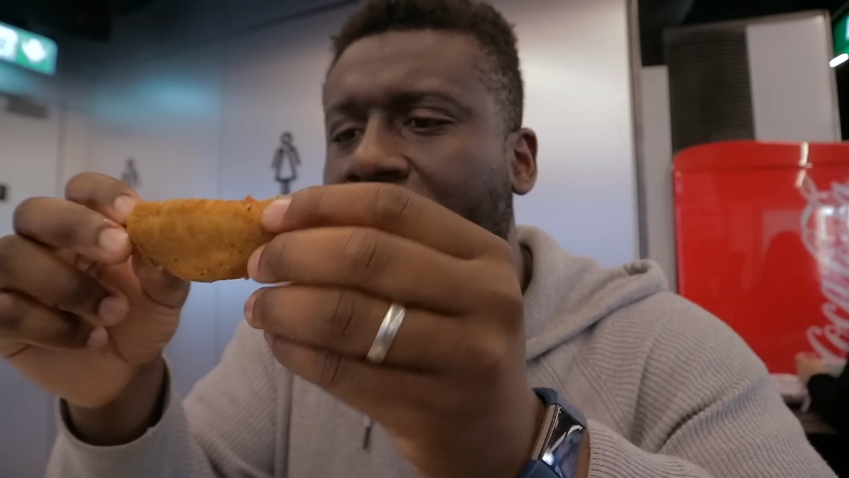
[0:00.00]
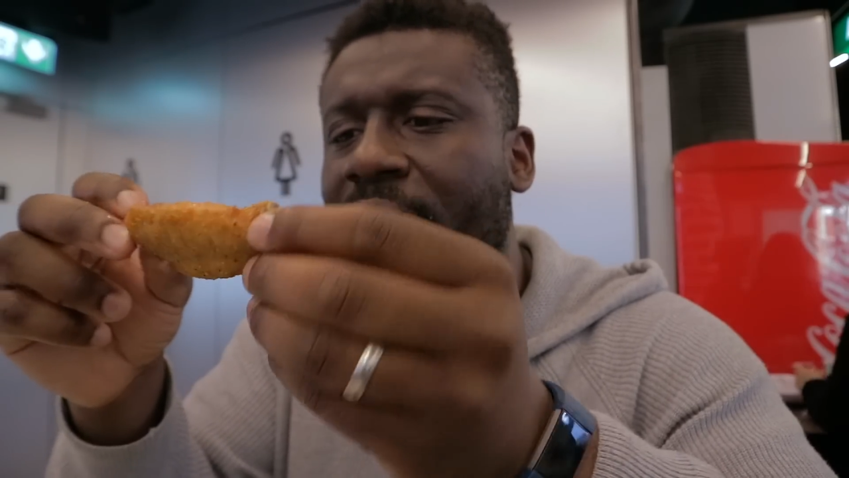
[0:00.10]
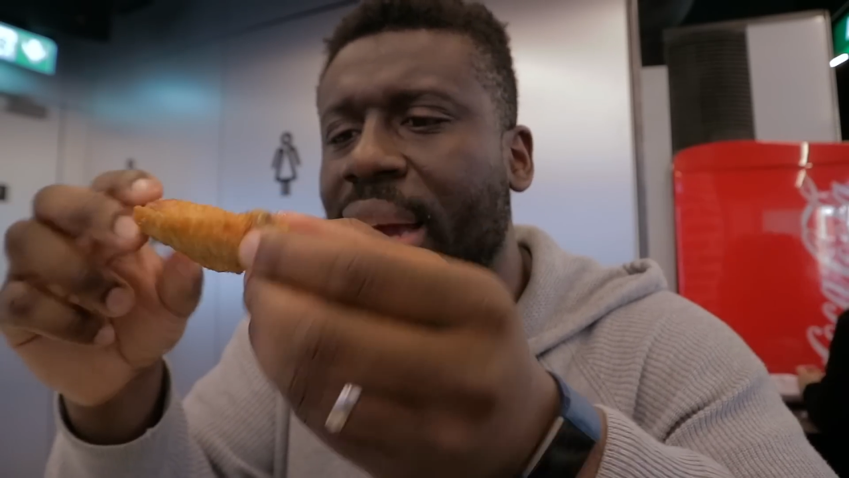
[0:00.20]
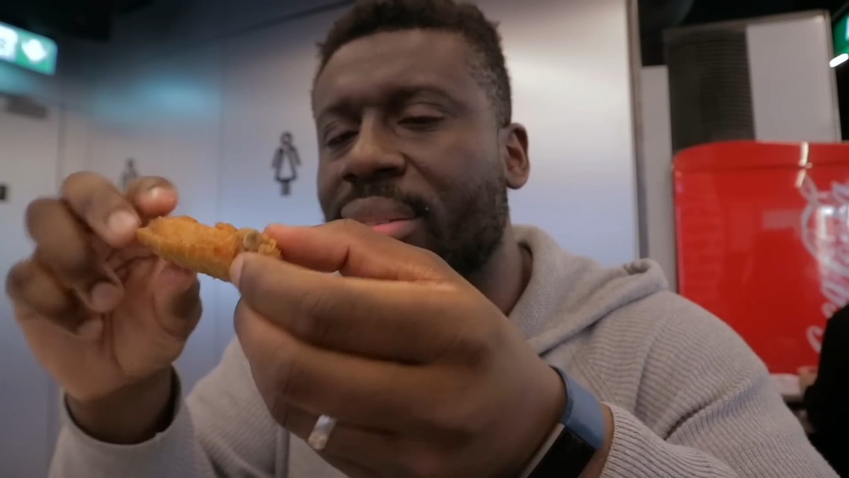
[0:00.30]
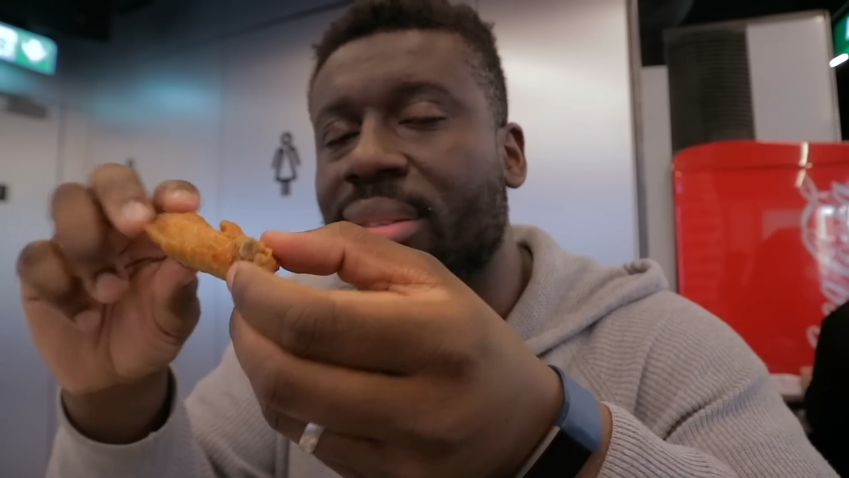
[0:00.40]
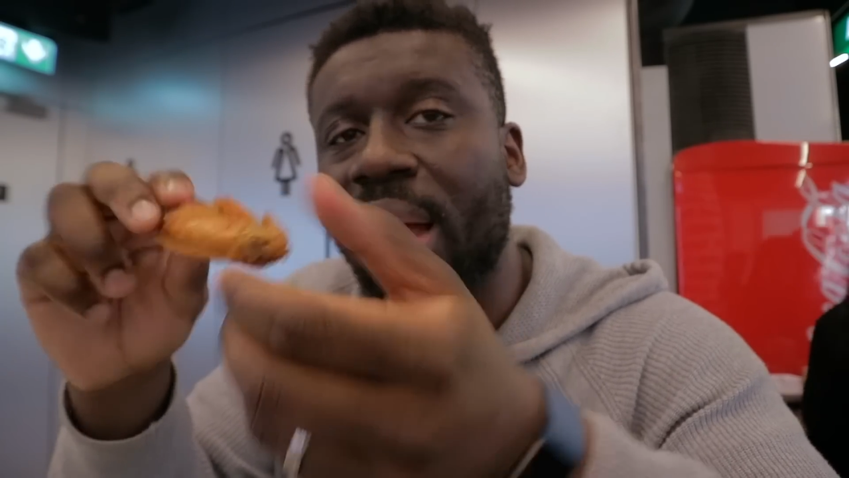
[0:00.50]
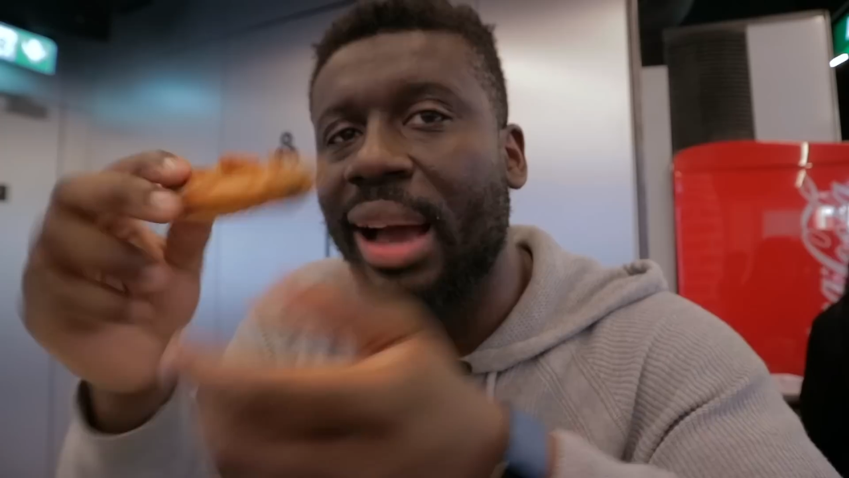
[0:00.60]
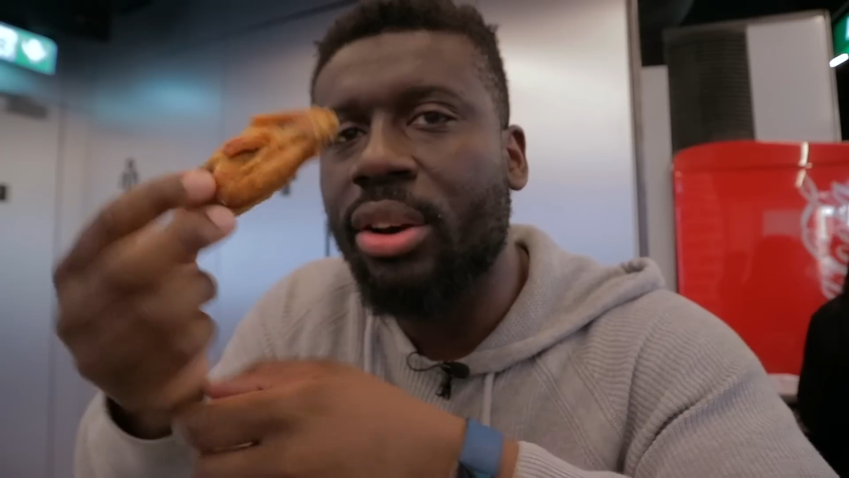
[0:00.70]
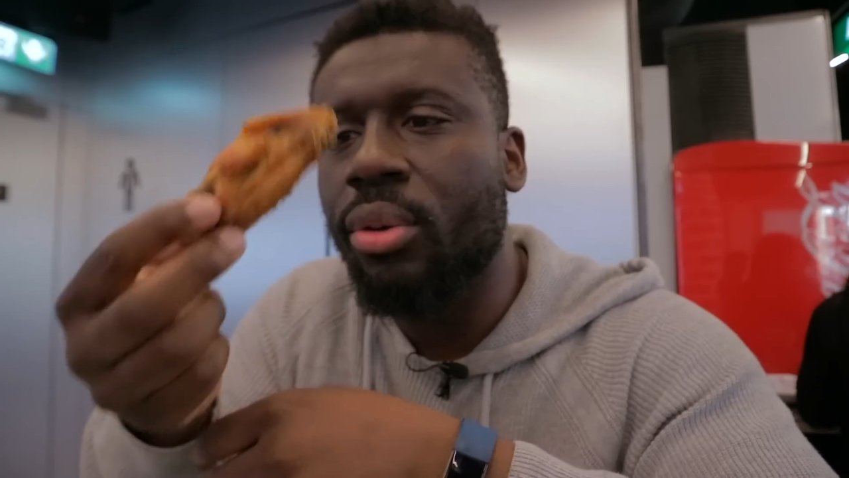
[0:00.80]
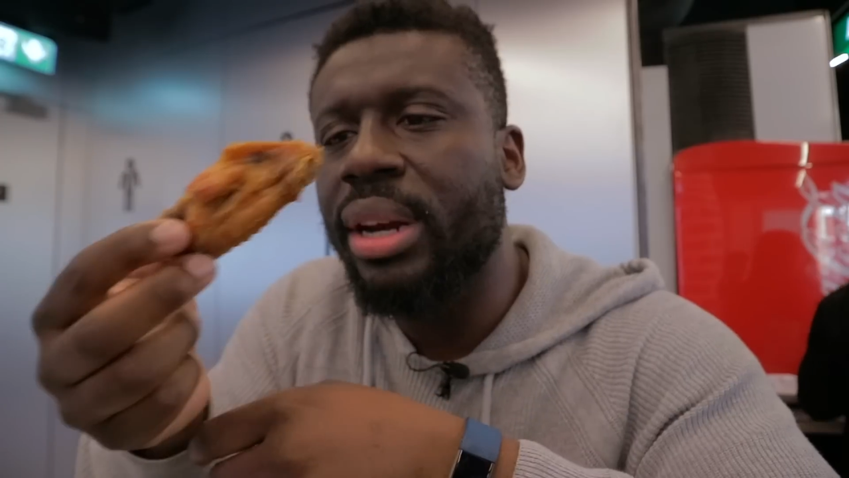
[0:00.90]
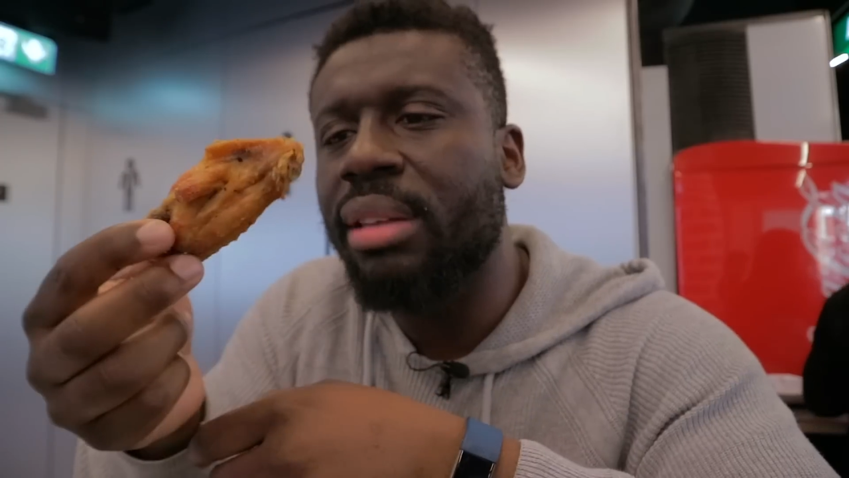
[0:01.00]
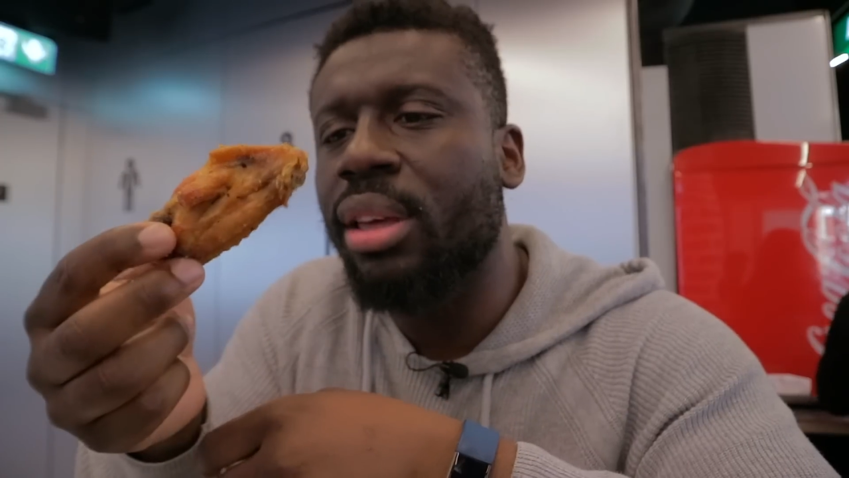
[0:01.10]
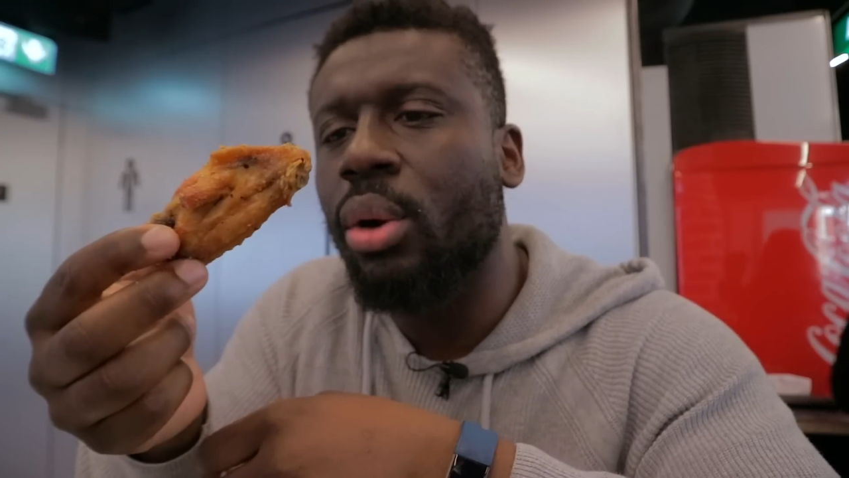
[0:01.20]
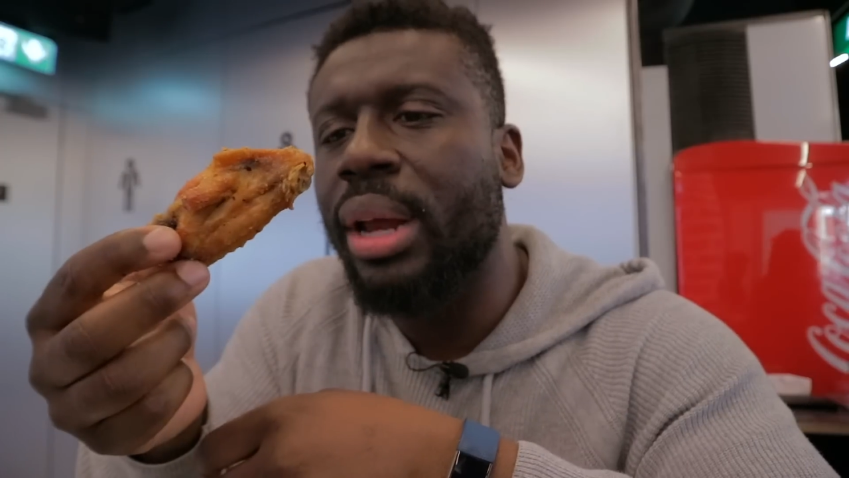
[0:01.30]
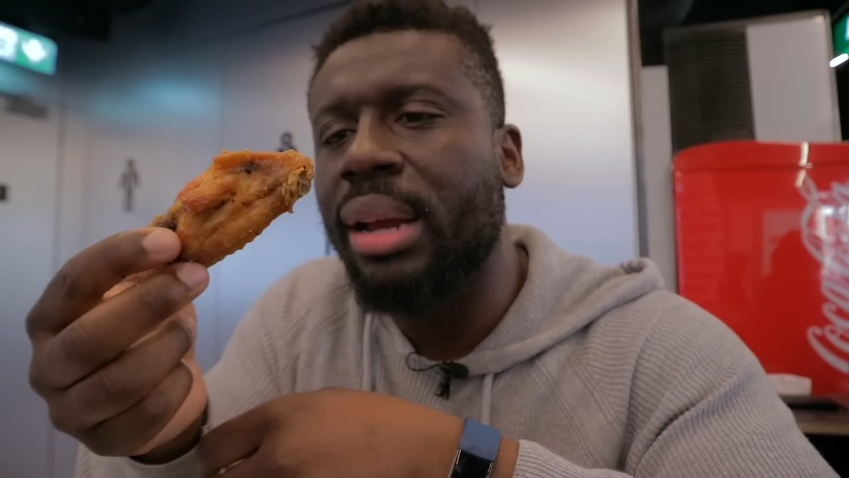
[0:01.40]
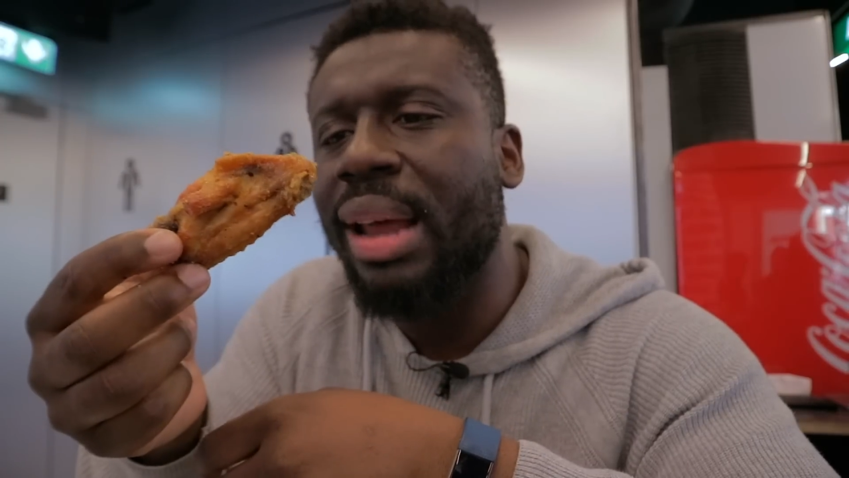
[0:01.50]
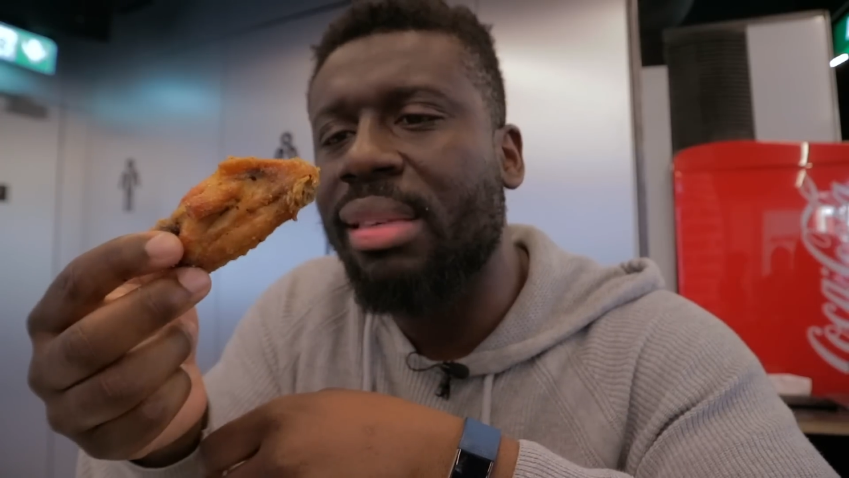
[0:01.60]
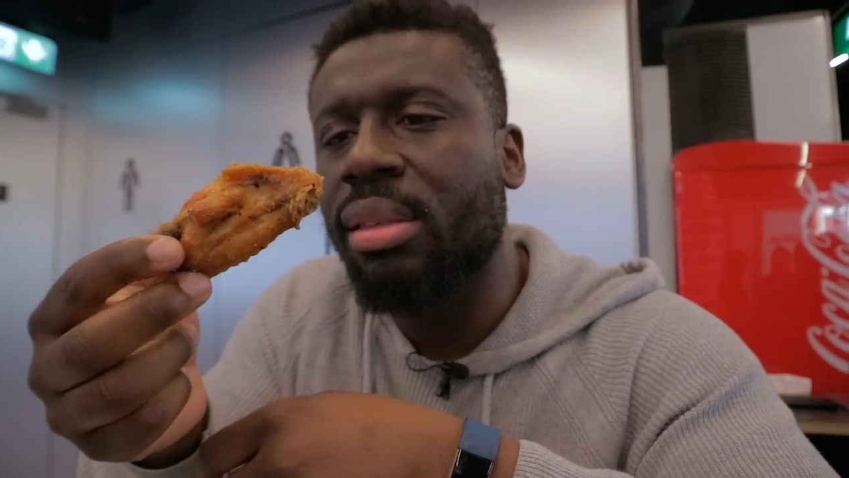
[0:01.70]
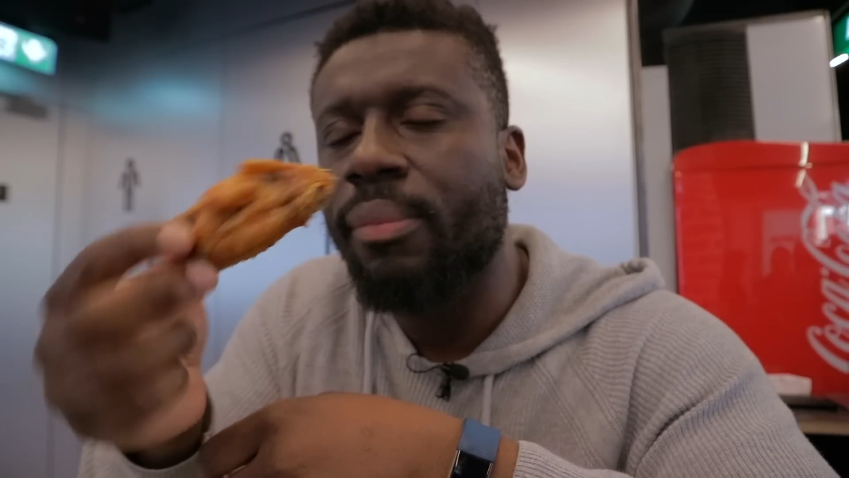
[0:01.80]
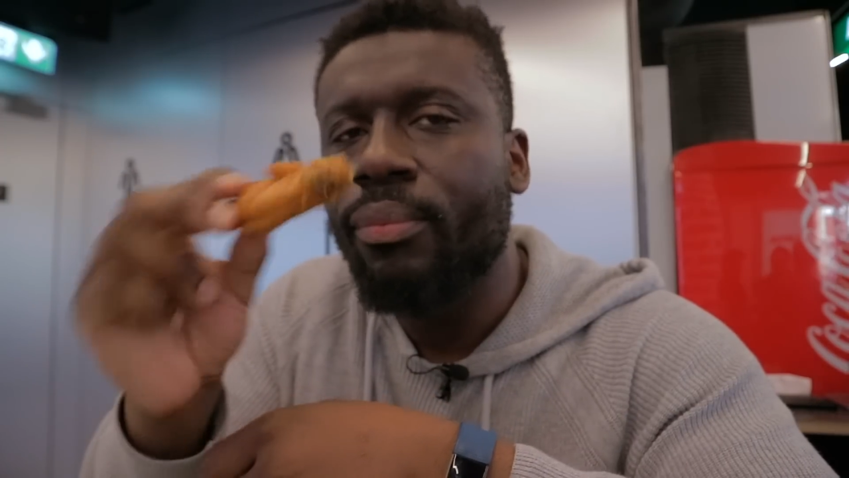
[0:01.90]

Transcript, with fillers: and I can I can already tell that that's